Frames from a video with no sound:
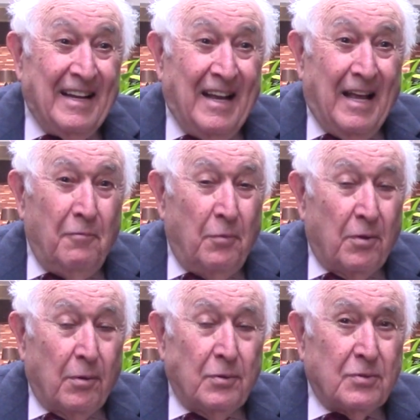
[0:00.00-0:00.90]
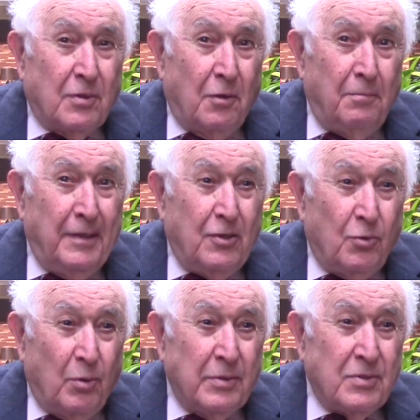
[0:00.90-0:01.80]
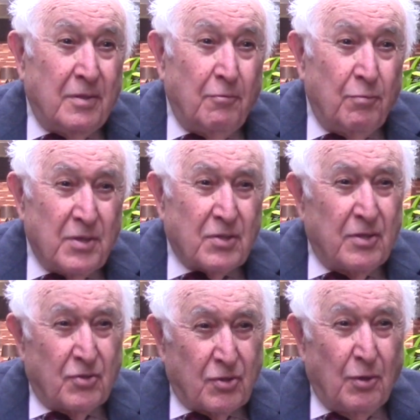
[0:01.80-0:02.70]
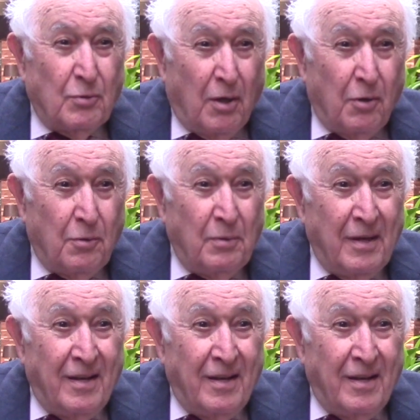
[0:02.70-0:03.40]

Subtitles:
And with Urso, because the risk is so low,